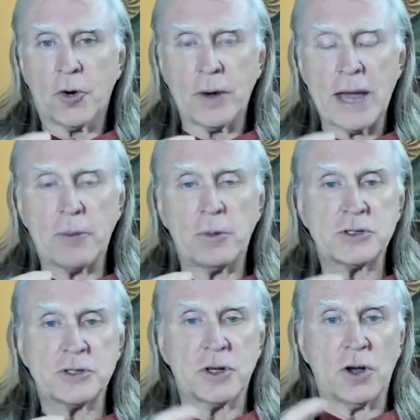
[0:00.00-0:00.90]
create
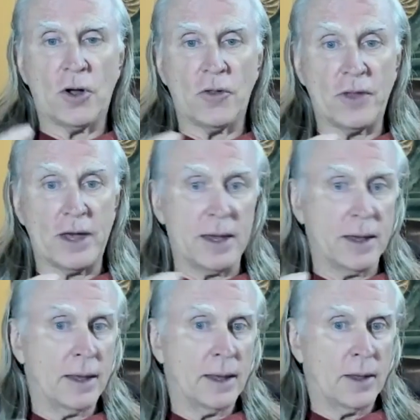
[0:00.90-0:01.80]
what's called
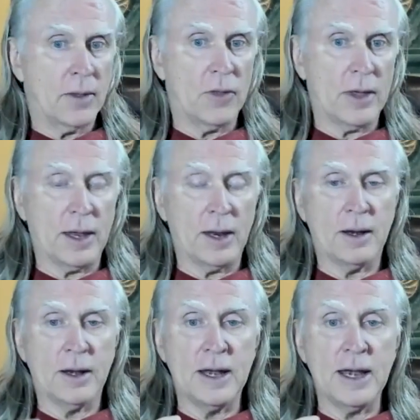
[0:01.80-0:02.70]
the the
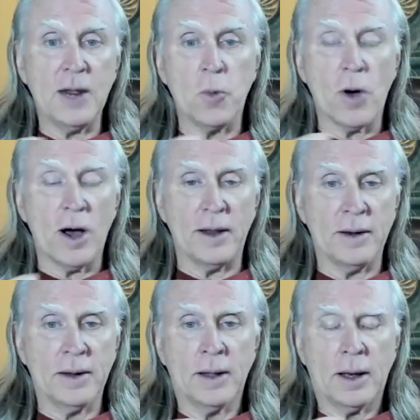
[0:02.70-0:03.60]

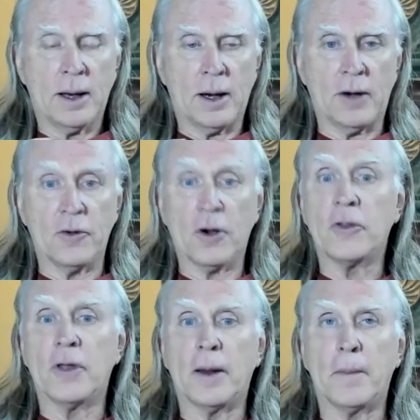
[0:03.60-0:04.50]
Niwan uh,
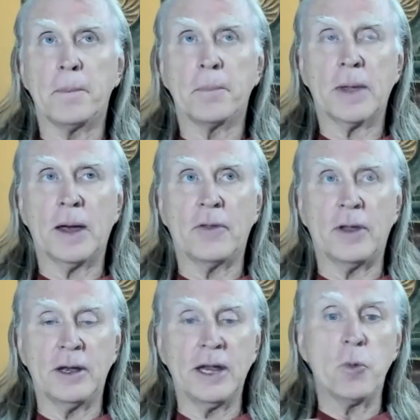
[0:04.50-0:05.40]
or the you know,
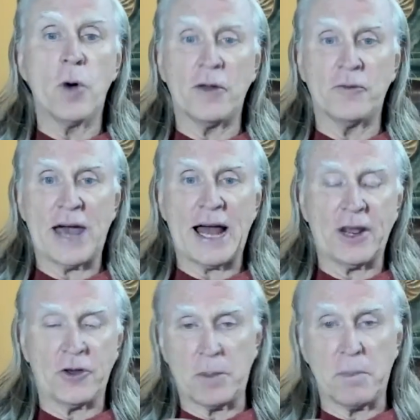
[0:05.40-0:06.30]
the Niwan
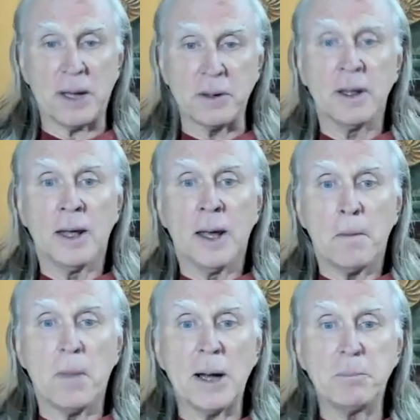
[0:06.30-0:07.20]
Valley or the Mud
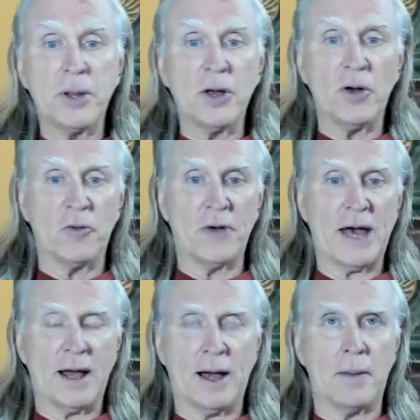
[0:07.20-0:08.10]
Mud Pill
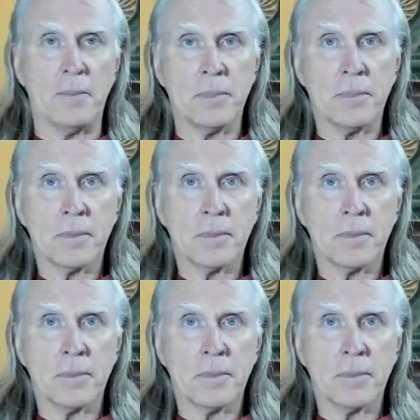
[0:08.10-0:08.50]
va- uh,